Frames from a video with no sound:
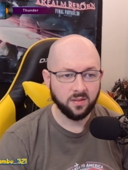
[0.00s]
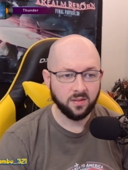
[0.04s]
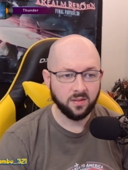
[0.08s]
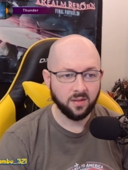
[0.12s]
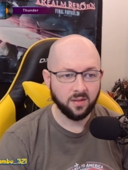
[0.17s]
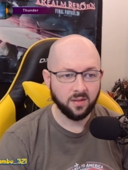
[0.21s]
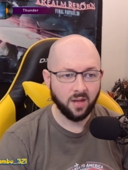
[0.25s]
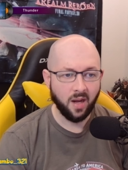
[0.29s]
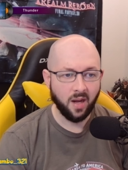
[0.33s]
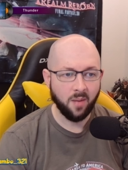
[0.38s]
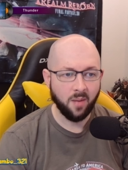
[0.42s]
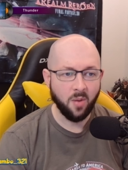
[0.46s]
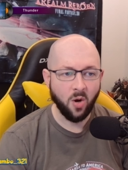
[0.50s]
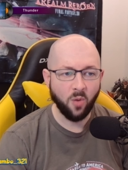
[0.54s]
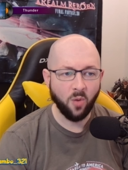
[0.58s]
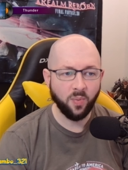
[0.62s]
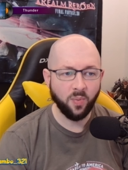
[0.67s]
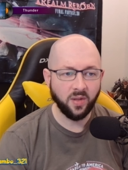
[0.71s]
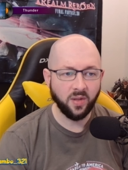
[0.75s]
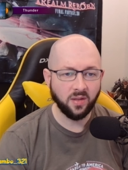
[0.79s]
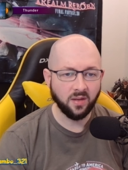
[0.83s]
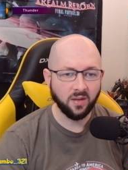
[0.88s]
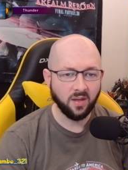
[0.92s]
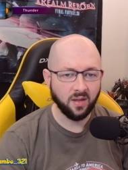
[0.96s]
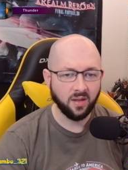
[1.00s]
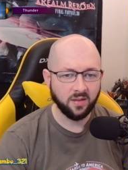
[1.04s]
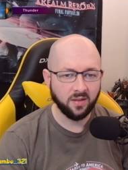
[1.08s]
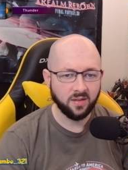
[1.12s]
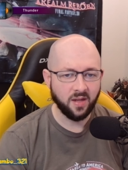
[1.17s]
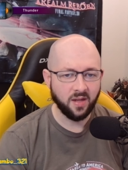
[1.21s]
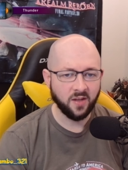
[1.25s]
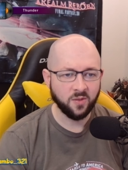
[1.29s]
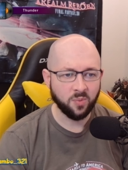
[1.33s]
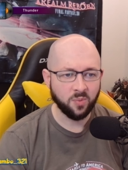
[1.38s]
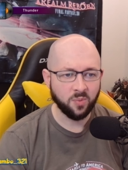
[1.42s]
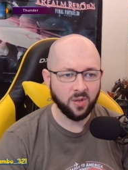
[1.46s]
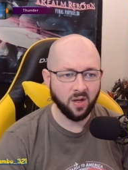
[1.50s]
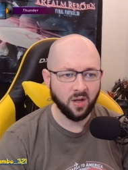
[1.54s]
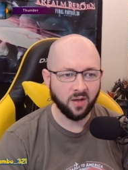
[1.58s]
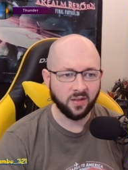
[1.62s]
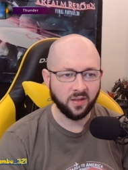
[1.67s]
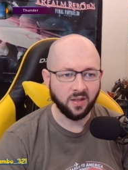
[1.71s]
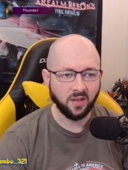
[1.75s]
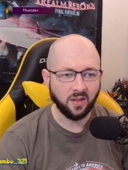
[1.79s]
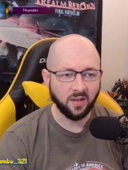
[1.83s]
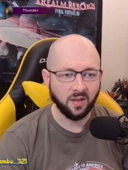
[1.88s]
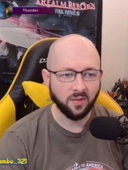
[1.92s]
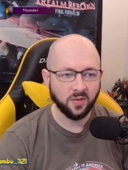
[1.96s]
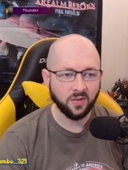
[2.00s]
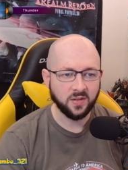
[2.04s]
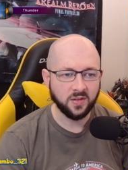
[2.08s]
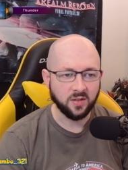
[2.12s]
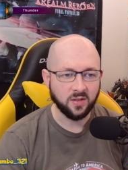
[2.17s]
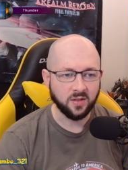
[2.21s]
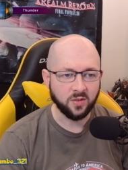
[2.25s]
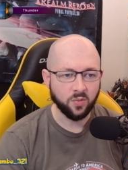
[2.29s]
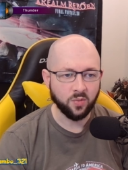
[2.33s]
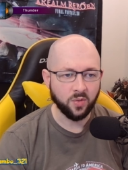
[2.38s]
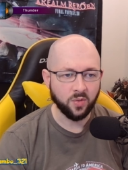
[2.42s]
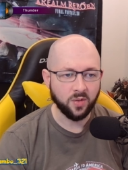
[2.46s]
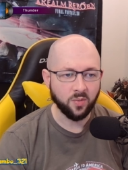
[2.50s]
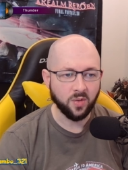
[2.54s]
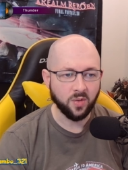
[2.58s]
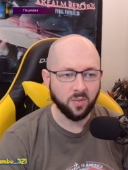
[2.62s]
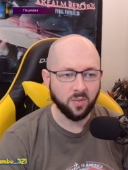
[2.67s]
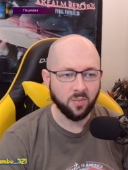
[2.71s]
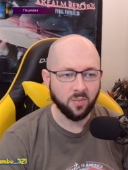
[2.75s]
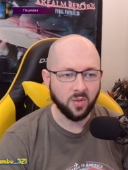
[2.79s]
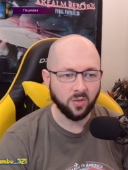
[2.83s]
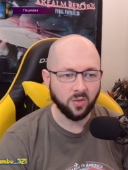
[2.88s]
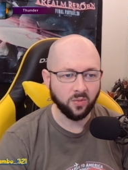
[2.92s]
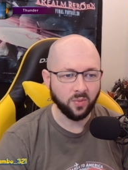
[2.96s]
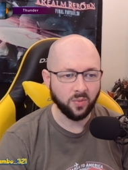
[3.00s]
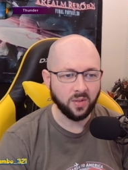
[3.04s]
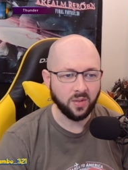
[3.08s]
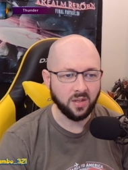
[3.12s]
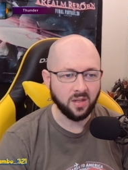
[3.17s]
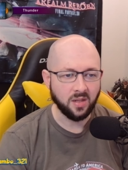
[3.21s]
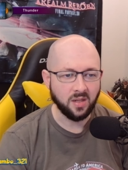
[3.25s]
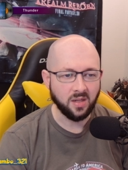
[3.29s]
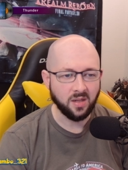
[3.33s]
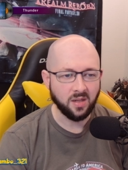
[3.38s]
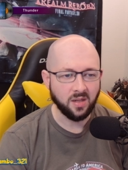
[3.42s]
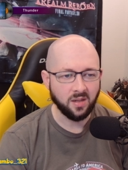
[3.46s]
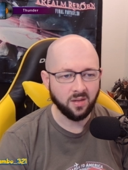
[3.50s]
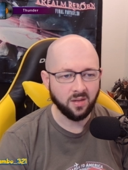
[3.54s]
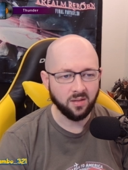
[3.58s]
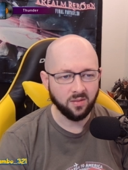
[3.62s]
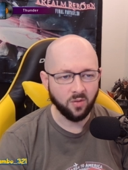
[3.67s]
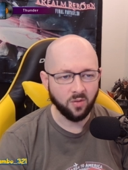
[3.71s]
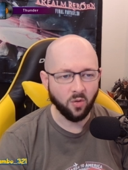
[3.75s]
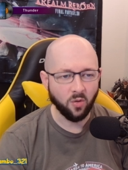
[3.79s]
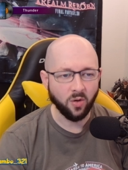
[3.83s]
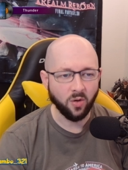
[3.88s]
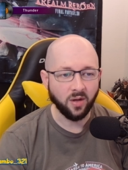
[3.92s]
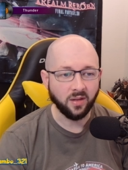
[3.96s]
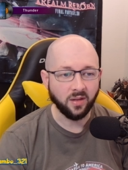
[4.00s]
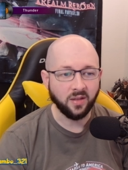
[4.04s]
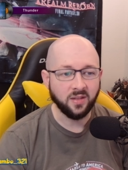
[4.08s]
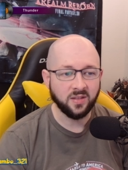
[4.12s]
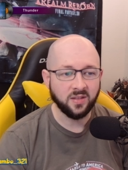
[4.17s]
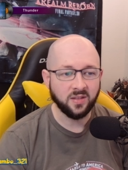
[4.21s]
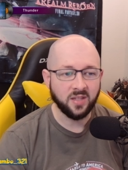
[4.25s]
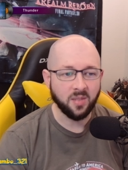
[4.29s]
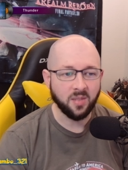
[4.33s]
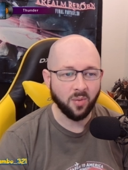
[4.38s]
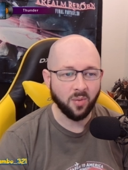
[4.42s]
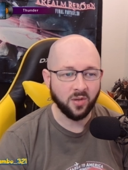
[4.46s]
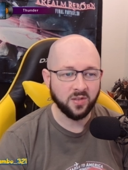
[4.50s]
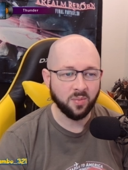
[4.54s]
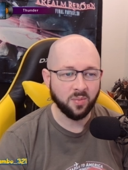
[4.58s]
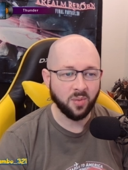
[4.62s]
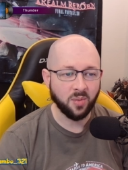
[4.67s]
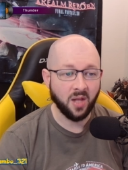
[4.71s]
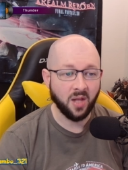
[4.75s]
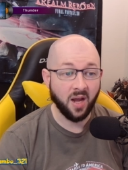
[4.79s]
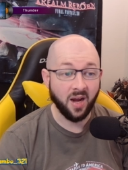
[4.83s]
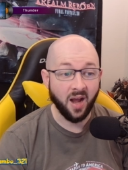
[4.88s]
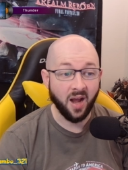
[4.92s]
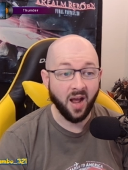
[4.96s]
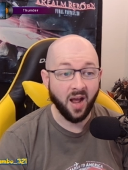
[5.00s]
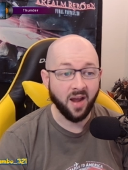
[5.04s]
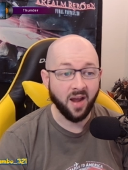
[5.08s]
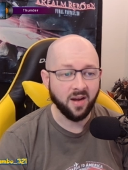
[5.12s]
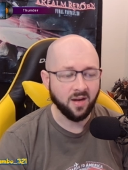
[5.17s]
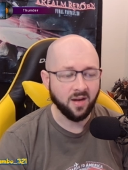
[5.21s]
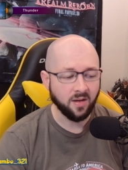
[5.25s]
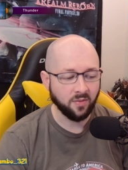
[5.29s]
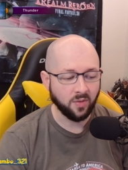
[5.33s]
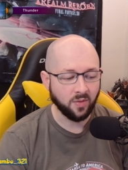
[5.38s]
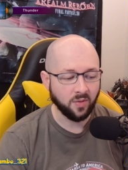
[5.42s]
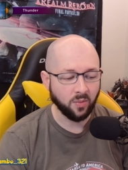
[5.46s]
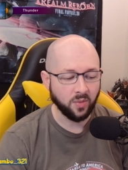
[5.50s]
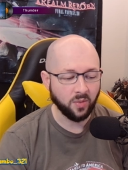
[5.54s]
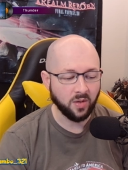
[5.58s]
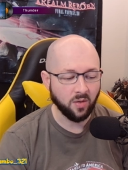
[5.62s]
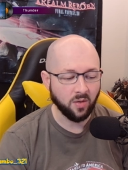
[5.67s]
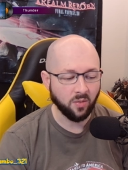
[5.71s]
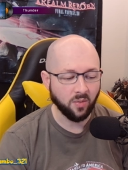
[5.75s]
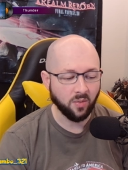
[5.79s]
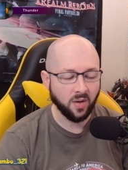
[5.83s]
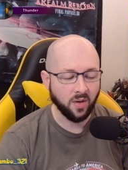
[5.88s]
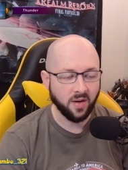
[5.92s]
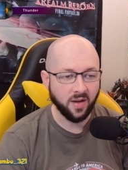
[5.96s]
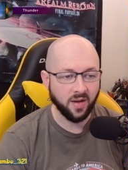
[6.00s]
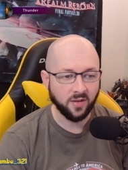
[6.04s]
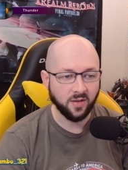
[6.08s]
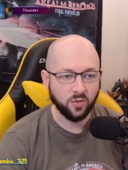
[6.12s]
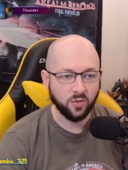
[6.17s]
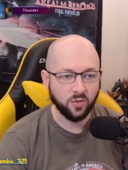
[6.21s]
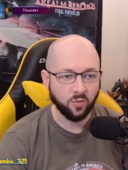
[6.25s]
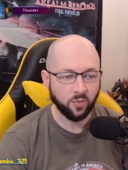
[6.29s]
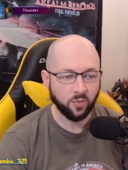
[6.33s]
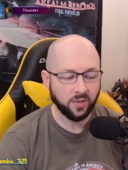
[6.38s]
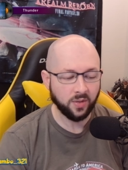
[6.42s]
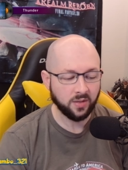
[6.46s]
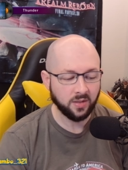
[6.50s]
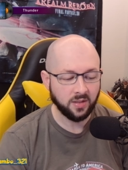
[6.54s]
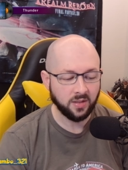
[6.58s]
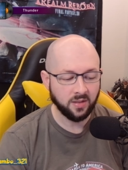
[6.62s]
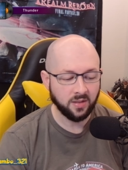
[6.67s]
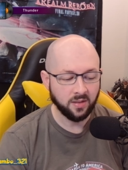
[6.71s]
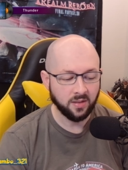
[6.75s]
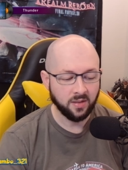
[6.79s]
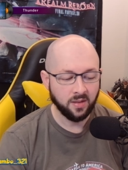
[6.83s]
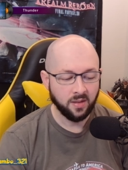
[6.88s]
I'm hoping that Espeon can give us the 21 milk we need, or at least keep our supply high enough that we don't run out too quickly.